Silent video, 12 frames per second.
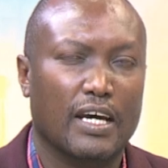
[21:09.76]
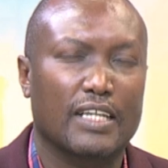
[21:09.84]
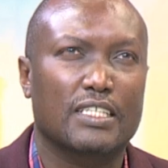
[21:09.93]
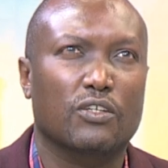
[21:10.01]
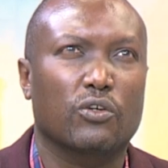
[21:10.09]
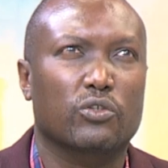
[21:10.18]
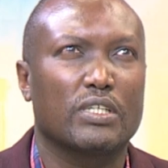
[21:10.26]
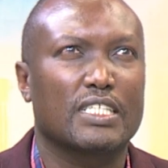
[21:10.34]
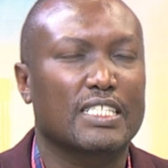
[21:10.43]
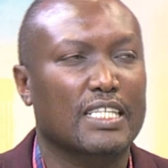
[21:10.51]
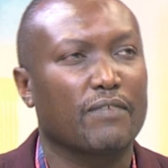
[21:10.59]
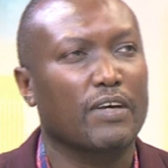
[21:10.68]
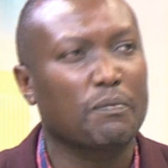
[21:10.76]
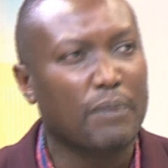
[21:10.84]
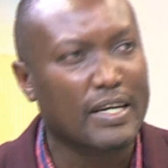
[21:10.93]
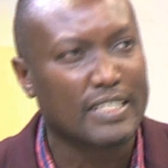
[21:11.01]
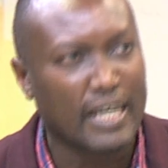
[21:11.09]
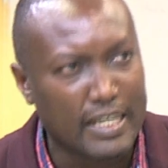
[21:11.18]
Article 27,
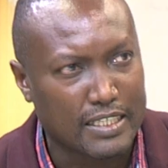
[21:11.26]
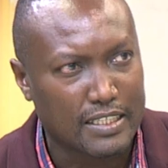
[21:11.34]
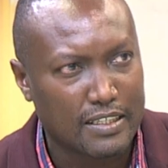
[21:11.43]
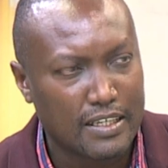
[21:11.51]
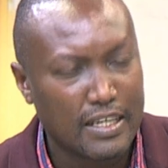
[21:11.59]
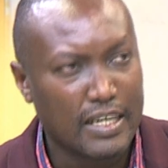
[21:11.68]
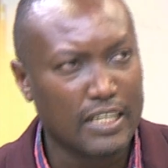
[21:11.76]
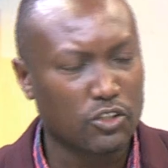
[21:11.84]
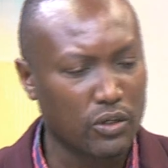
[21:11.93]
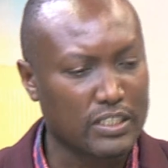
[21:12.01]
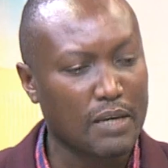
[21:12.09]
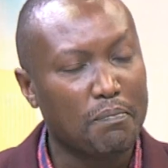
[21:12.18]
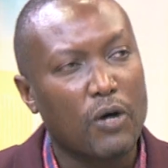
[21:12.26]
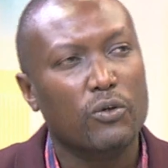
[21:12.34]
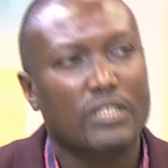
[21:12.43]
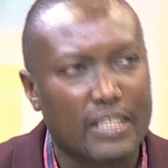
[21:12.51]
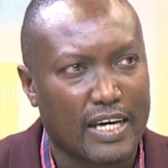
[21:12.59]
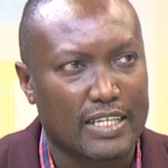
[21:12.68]
Part 8, it talks
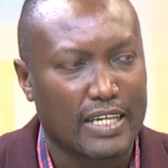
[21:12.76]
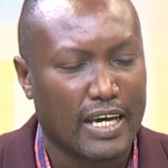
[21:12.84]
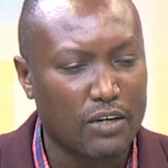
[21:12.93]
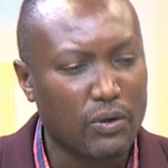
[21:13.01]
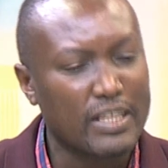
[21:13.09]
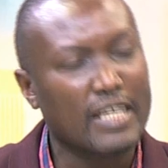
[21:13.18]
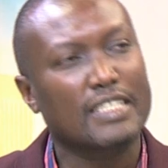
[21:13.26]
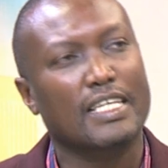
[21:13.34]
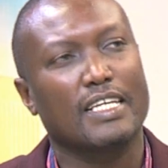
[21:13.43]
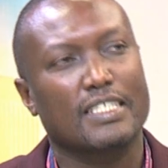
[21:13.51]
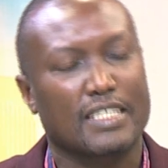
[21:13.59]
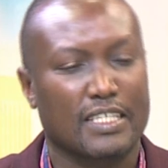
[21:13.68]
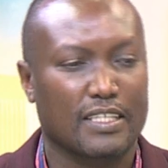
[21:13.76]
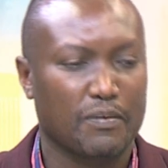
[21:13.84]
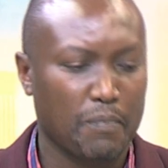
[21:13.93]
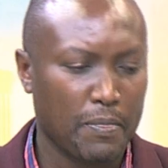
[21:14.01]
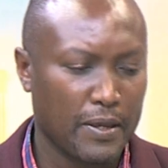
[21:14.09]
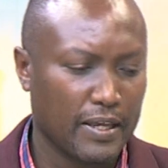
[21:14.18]
about that. And what they say is this,
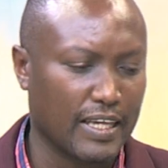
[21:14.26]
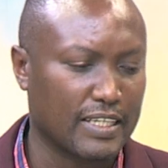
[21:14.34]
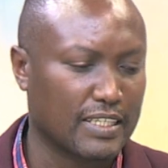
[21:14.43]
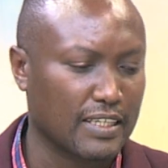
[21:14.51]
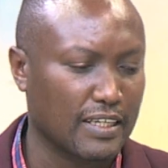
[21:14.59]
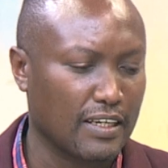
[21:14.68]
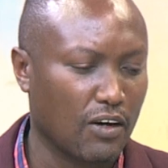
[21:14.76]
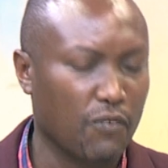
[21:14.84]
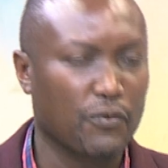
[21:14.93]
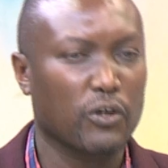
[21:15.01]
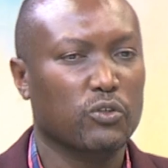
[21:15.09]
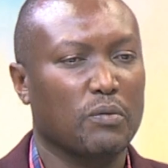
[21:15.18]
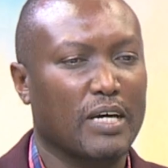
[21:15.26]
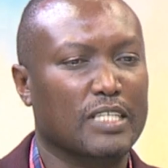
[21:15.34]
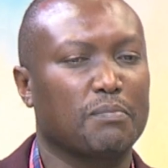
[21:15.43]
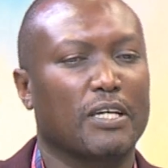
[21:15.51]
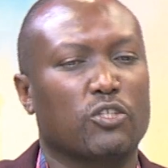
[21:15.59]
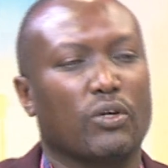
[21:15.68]
that of course we
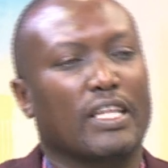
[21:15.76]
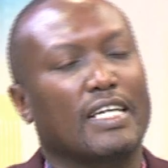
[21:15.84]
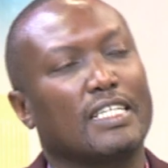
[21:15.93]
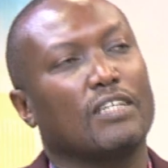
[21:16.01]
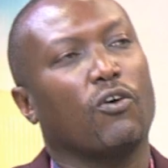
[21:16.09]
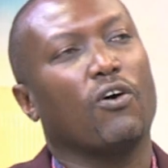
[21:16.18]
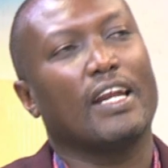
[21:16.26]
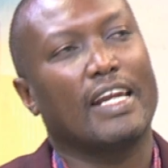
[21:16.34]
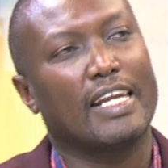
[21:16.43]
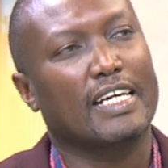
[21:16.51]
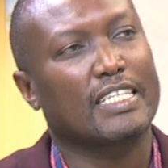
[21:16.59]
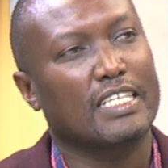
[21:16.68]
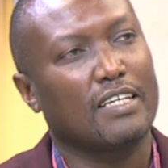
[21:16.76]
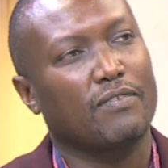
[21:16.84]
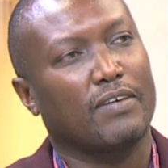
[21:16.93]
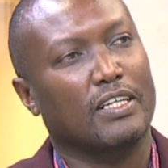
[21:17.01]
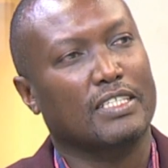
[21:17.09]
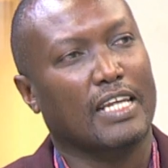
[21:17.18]
must make sure that in all
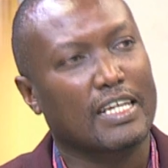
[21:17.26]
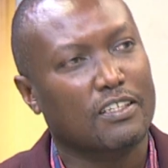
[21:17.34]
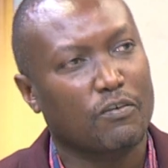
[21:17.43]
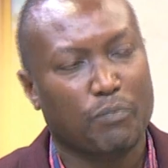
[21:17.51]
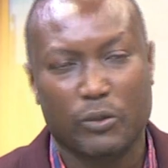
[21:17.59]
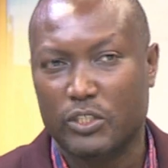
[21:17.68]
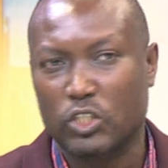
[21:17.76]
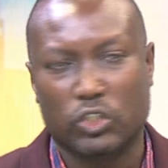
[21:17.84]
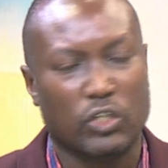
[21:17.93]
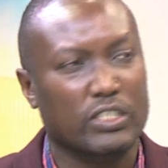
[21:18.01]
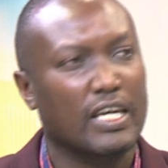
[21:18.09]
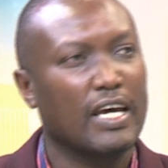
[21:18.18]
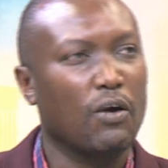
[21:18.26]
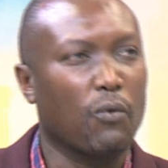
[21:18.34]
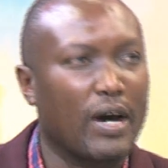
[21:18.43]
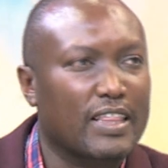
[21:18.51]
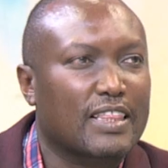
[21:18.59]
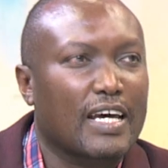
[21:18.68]
elective and selective positions,
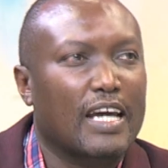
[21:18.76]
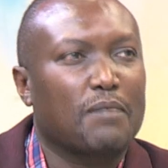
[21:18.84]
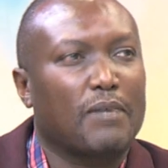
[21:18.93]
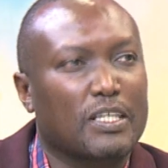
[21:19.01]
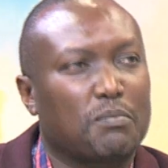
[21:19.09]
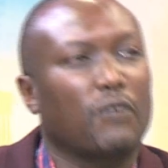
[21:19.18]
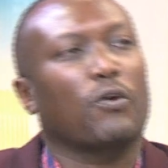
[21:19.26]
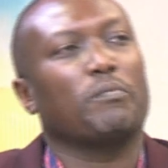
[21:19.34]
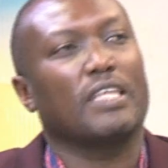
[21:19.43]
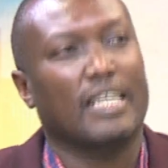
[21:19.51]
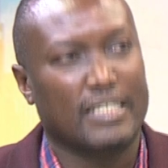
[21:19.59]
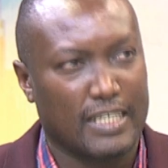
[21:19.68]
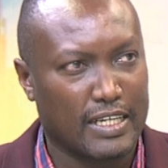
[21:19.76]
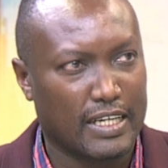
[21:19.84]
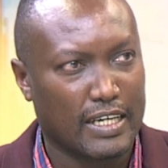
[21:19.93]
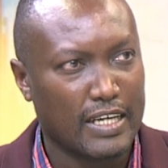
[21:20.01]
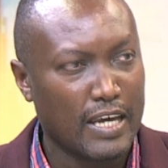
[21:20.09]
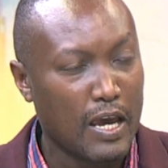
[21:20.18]
1/3 must be from either
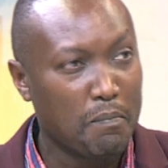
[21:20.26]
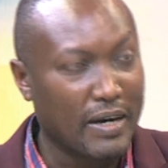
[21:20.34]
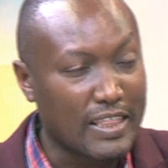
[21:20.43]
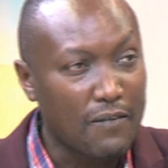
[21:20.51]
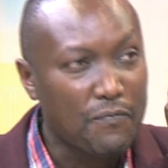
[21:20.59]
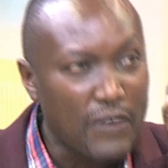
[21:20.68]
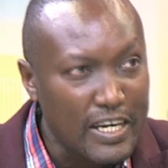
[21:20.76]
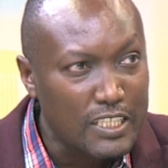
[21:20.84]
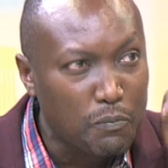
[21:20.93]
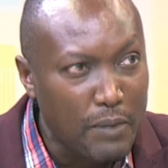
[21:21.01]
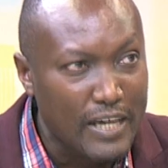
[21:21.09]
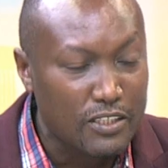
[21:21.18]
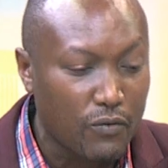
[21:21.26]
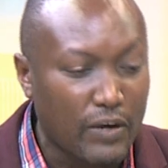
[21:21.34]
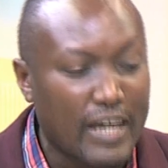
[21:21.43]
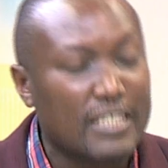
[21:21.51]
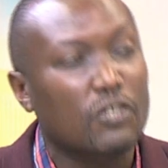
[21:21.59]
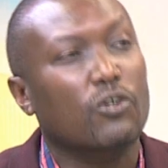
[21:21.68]
gender. But the first part of
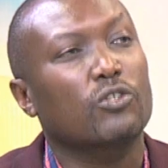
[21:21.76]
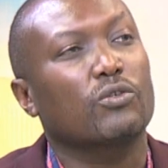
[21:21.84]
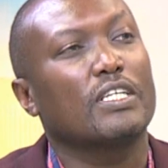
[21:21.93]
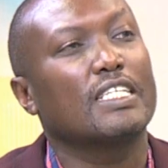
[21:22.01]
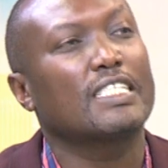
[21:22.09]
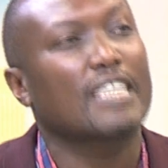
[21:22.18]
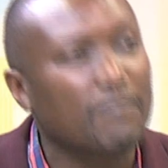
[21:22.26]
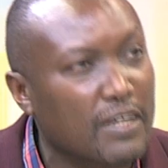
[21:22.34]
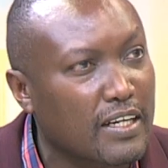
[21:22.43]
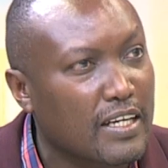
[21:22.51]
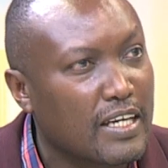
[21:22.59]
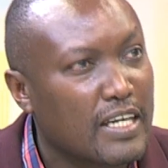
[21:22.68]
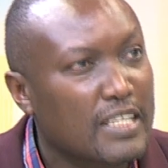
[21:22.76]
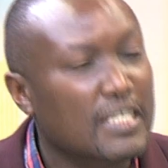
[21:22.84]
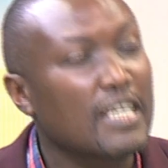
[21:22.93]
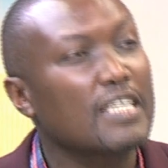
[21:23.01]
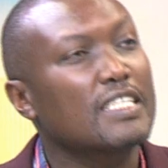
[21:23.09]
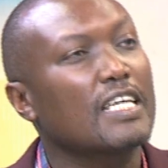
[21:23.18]
Article 27
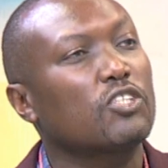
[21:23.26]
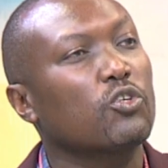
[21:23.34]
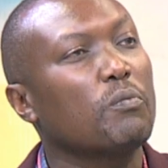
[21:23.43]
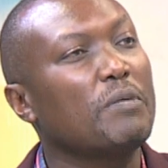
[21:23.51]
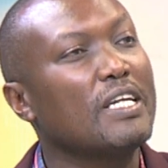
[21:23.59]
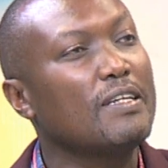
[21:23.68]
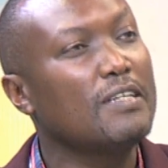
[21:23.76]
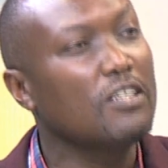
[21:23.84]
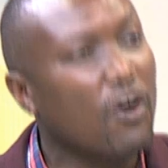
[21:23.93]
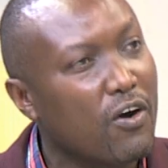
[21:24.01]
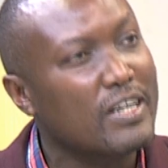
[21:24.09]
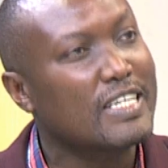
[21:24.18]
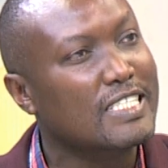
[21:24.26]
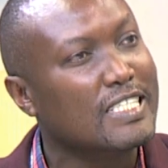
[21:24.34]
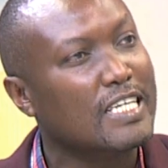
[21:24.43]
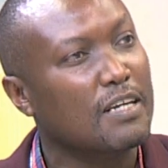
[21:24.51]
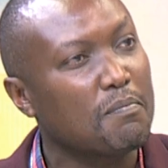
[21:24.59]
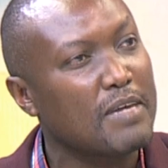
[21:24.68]
says there should be no
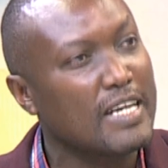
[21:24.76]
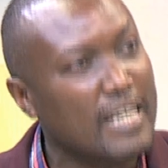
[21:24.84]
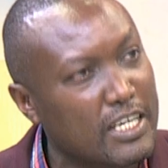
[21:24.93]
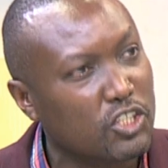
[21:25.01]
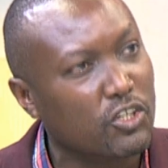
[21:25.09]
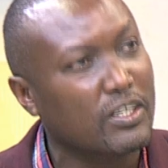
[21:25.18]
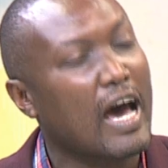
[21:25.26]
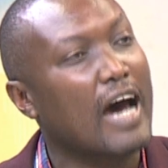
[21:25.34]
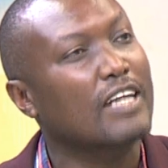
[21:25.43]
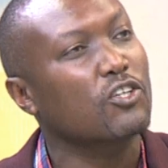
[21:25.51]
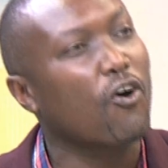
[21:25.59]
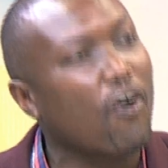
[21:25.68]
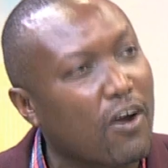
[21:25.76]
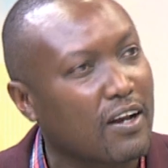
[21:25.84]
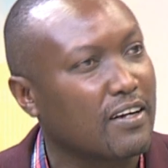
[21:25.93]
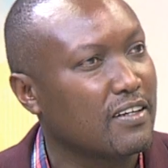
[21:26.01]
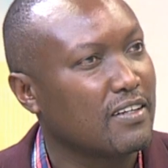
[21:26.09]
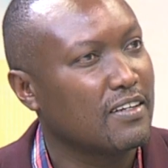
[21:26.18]
discrimination at
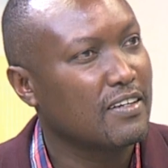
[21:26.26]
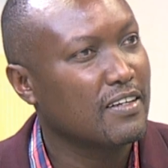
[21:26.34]
all.